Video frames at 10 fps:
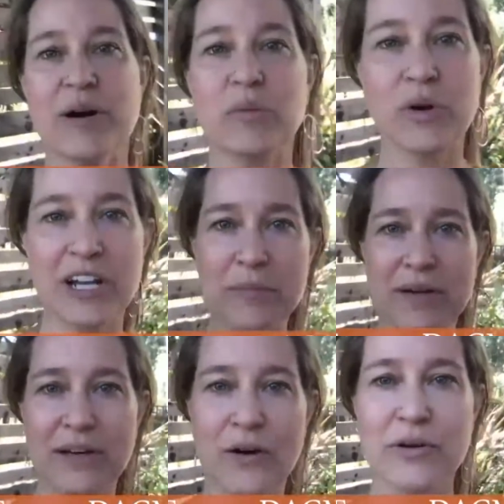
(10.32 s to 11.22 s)
we're going to be
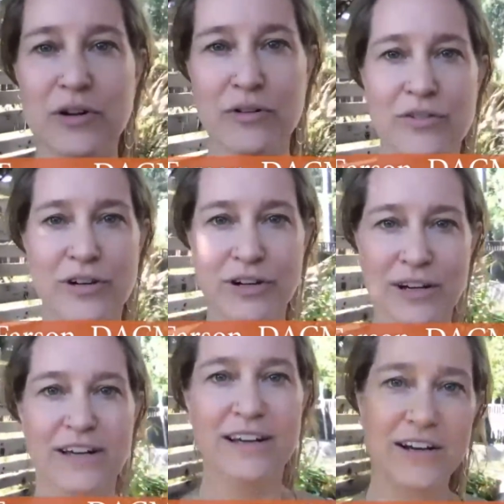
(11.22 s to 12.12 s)
going over
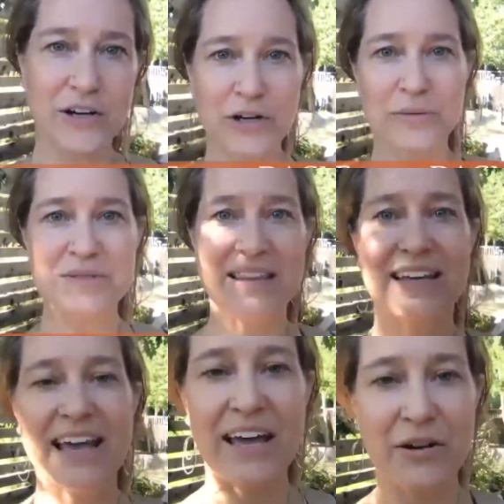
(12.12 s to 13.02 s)
herbs in the
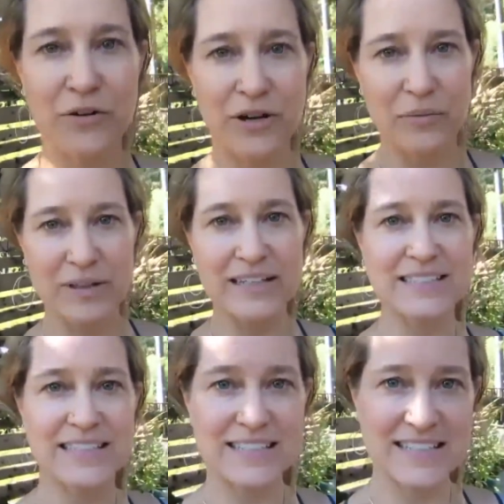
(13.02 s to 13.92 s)
category Release
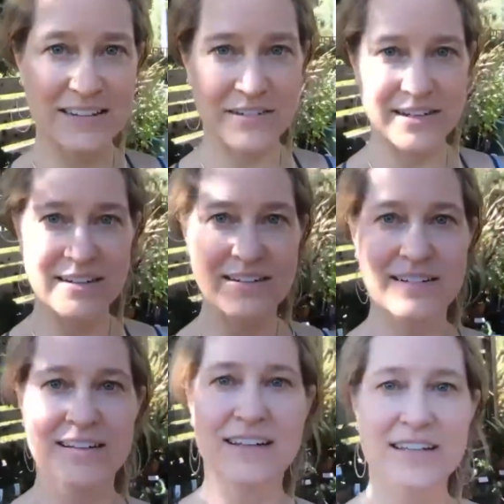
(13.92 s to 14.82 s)
Exterior.
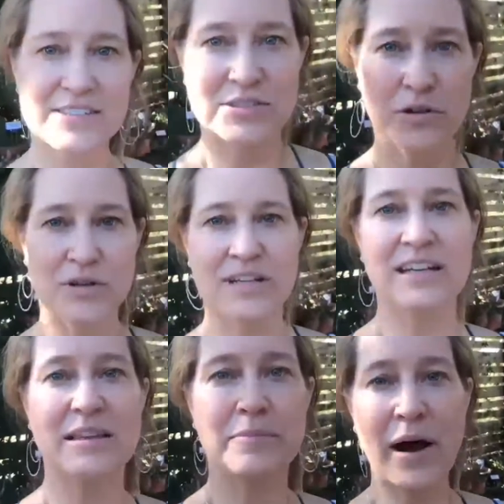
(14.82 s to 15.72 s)
So you can get
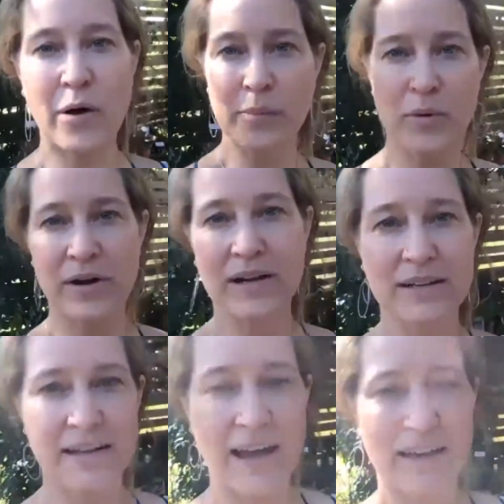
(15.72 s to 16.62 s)
the
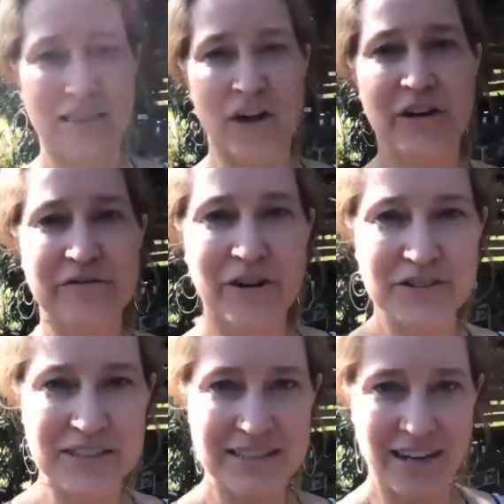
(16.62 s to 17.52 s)
PowerPoint at
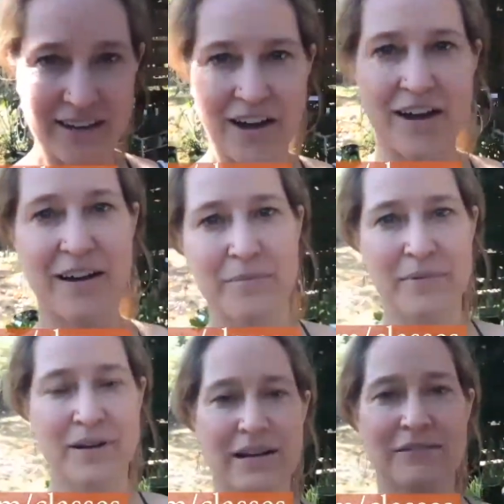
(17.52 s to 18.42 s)

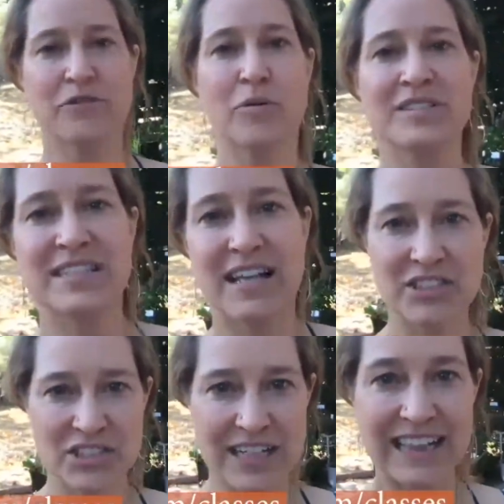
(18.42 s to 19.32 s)

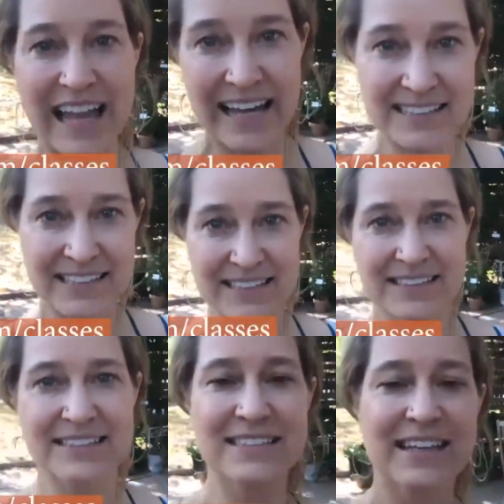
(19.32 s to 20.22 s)

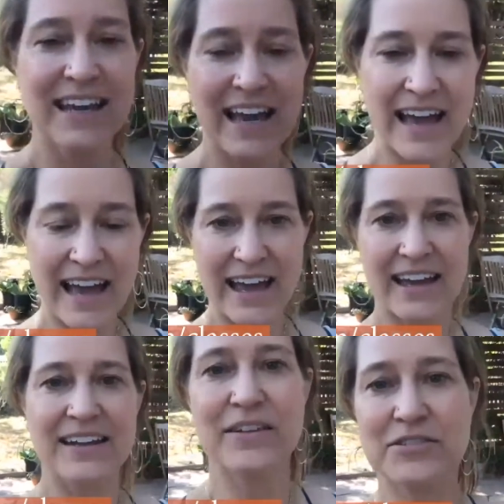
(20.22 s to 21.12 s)
lanafarson.com/classes.
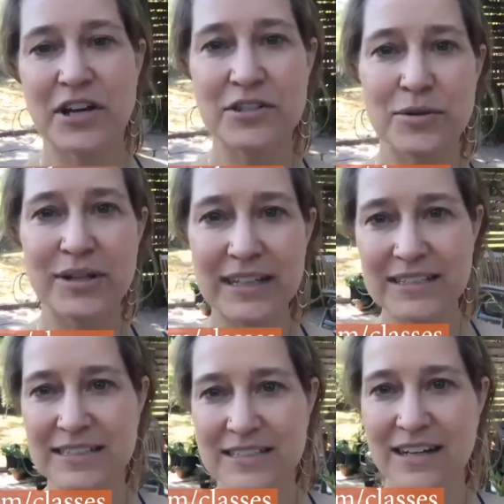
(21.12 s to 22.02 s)
And there's also a
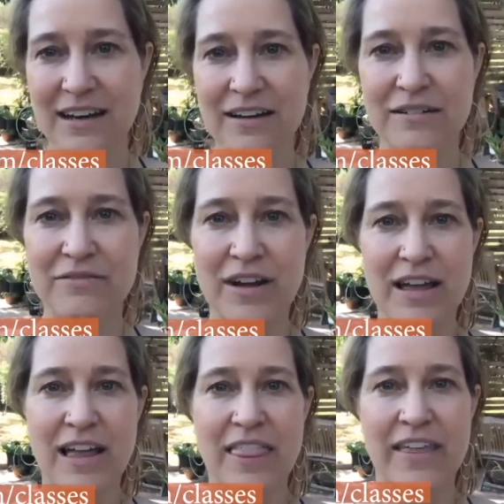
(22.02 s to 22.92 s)
list of
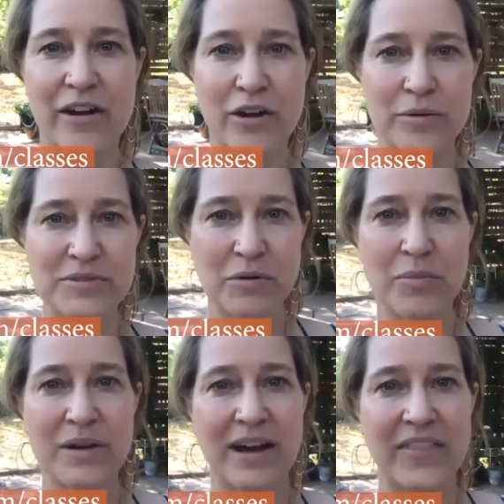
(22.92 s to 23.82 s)
the herbs that will
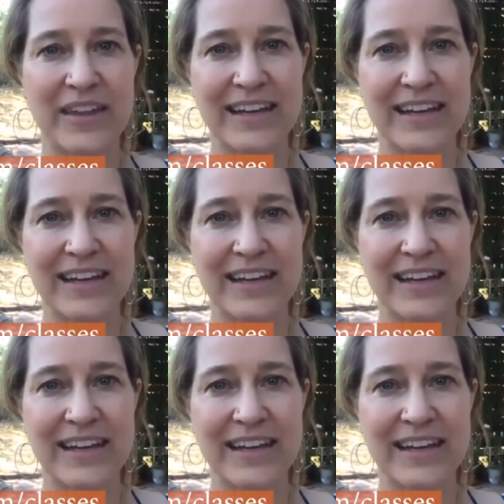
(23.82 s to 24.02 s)
be on the